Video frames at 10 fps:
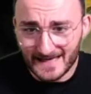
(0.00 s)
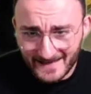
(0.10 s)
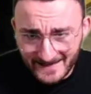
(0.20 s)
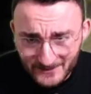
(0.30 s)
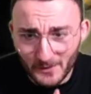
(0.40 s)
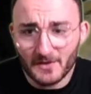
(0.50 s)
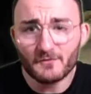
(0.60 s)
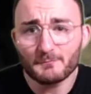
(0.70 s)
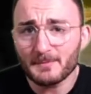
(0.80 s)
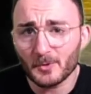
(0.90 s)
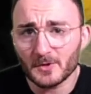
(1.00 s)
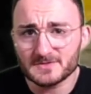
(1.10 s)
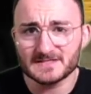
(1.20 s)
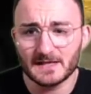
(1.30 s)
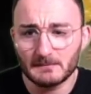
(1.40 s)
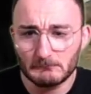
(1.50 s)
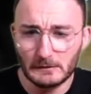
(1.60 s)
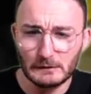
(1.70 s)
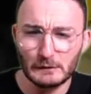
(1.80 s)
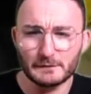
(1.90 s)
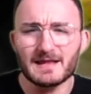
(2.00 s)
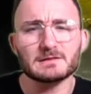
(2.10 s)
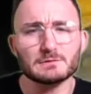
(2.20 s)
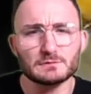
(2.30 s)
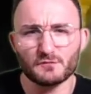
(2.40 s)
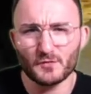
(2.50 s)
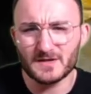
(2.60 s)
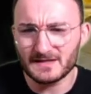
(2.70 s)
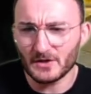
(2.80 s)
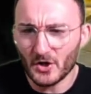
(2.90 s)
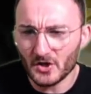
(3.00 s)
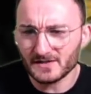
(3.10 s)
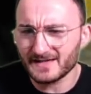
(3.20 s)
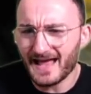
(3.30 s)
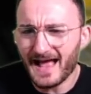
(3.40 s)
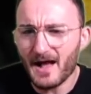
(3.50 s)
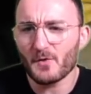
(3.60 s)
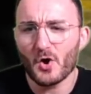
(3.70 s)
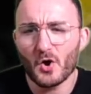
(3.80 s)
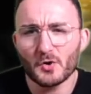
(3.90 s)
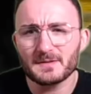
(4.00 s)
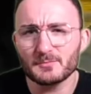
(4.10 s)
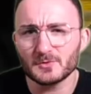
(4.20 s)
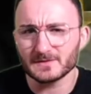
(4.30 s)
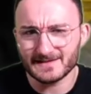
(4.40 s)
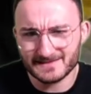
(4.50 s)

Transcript: And I know a lot of people are saying, oh, that looks freaking ugly, how horrible,